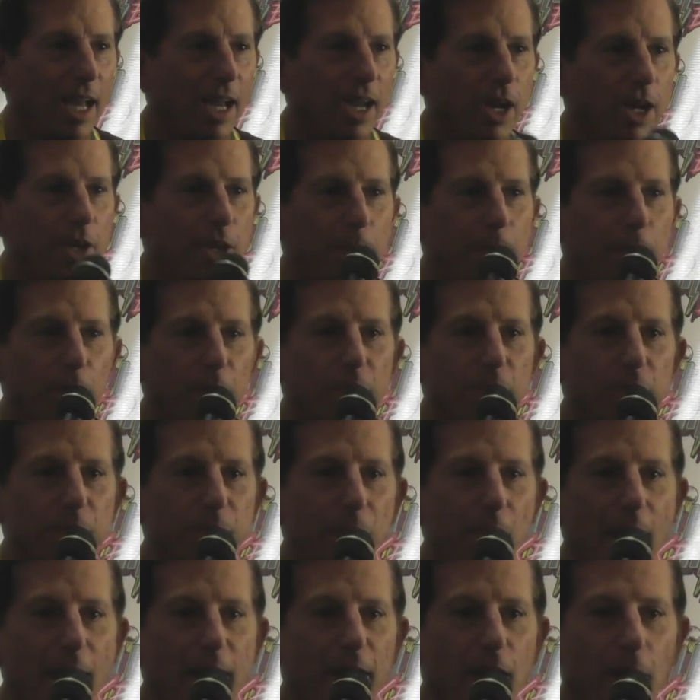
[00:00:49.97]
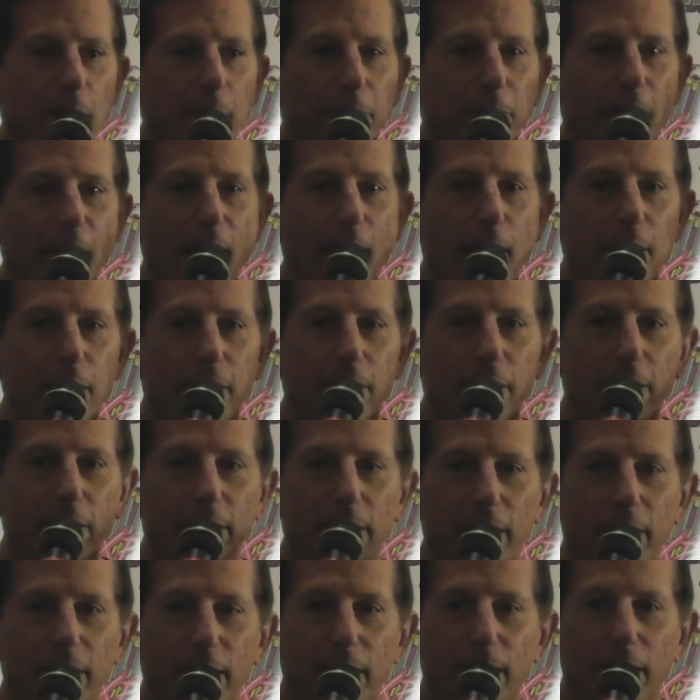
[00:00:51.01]
Can you put this mic up louder?
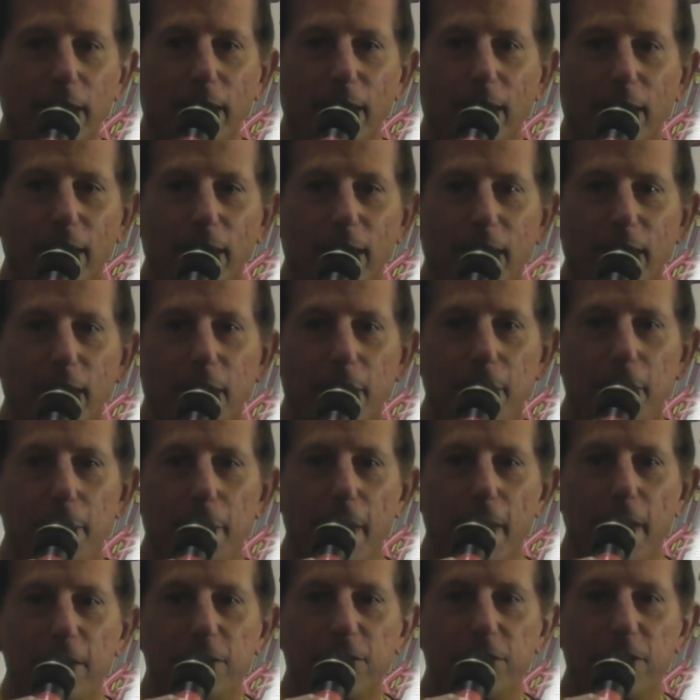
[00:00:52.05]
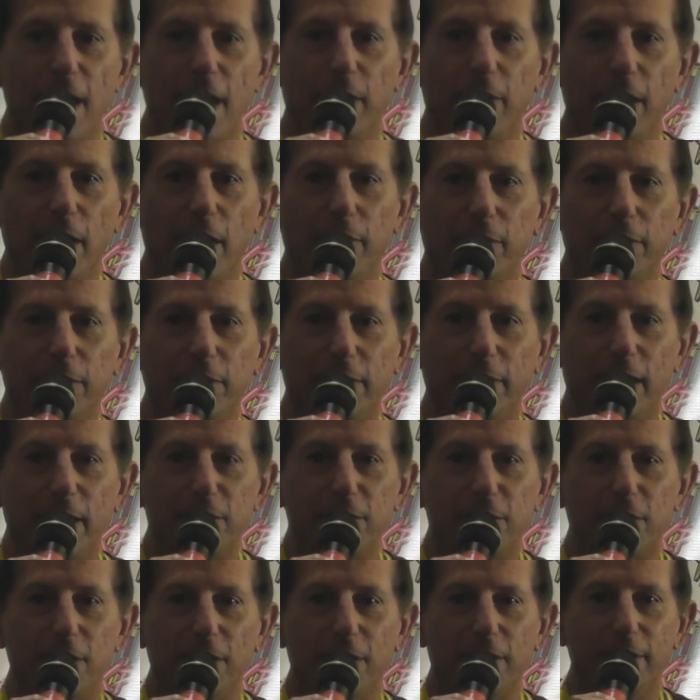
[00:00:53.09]
Can you better sound louder?
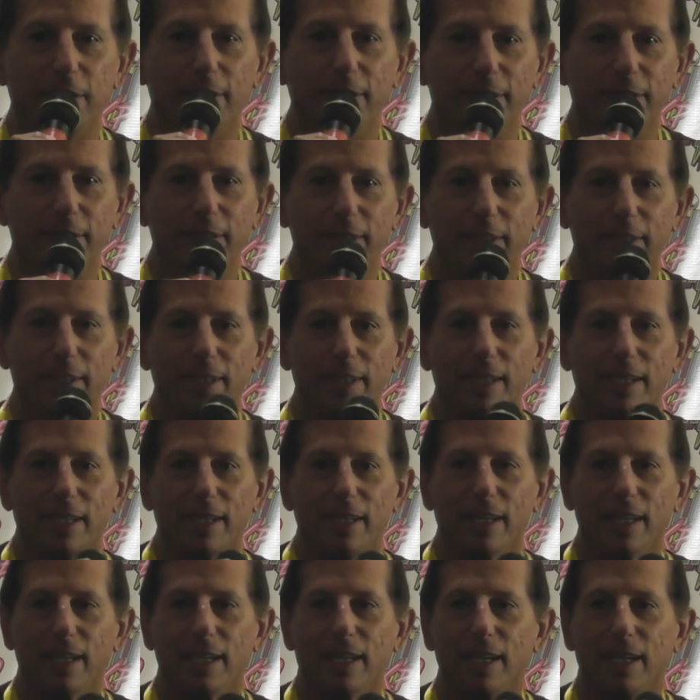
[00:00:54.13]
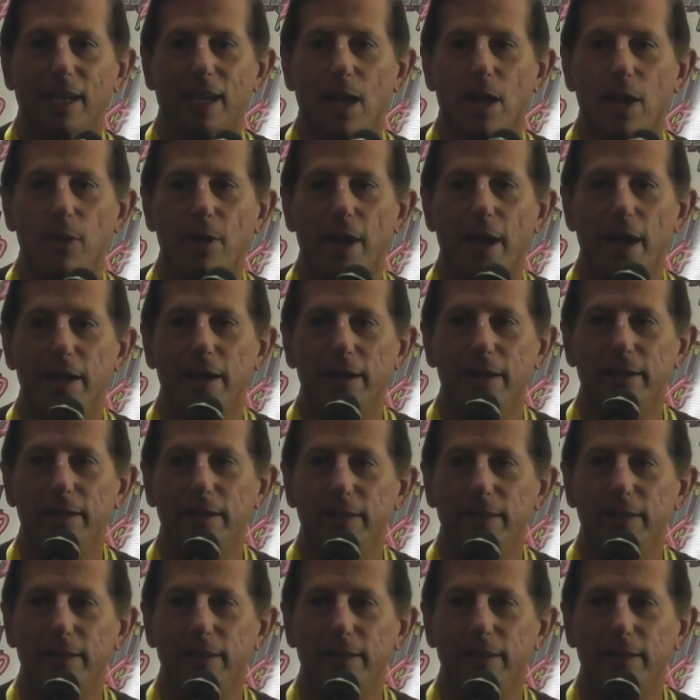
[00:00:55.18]
That's good. Okay.